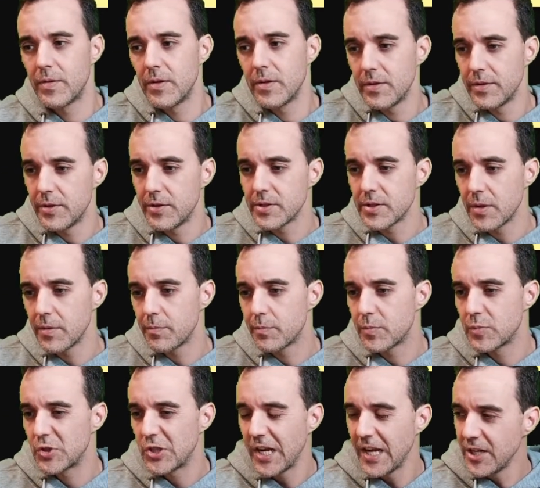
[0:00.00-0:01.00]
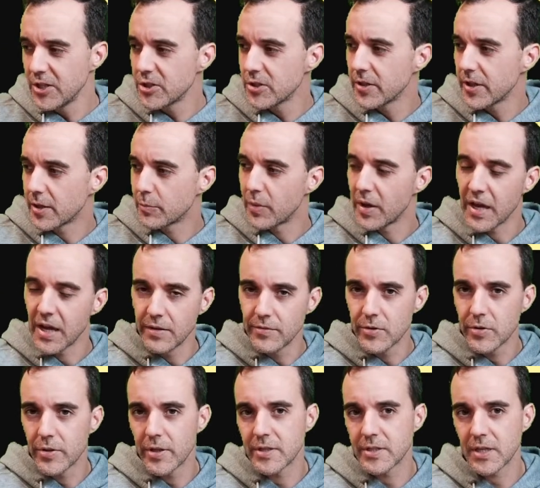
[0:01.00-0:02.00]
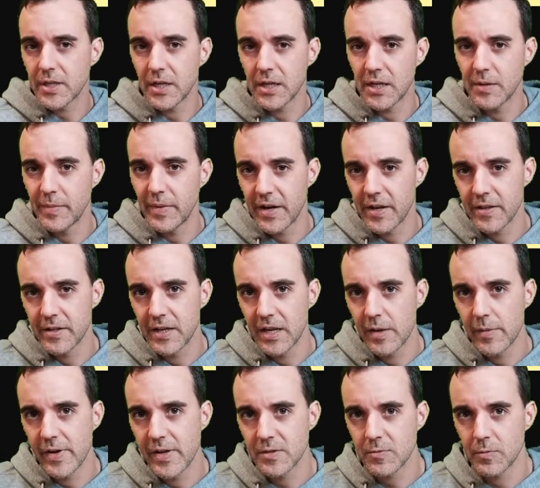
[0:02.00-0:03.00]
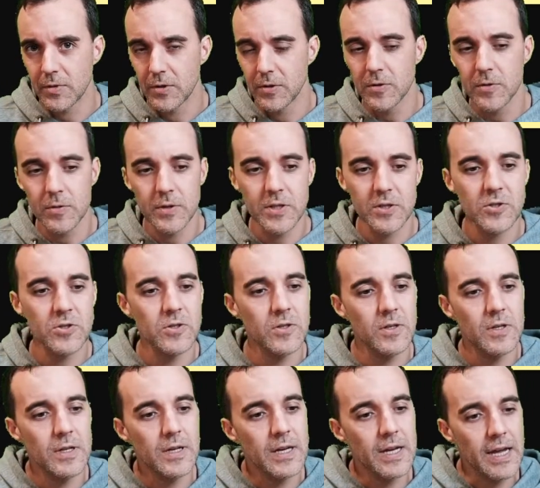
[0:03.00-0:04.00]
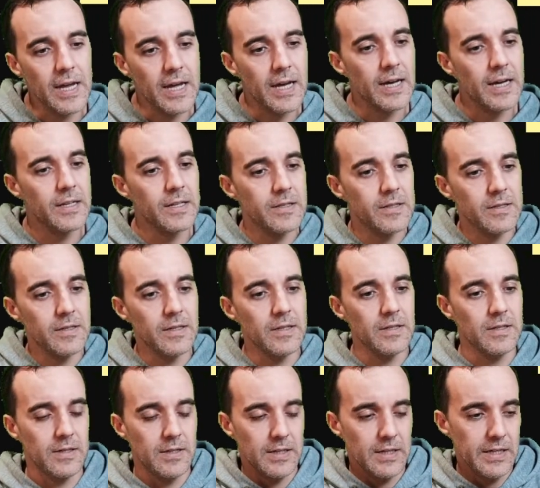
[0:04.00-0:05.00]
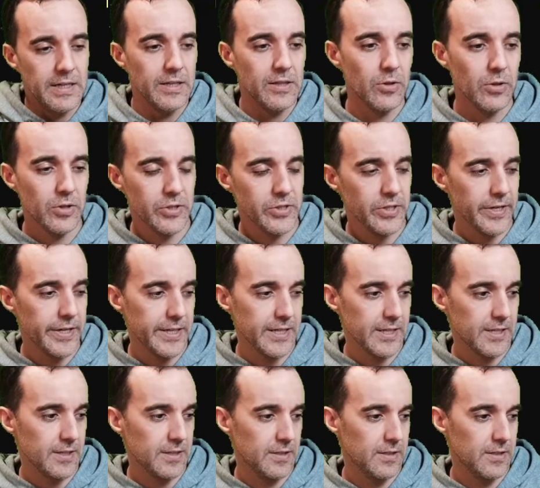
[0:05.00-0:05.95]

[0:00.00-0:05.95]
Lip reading: there's a change in like behavior that's going to come out of the database when you do this, and it looks like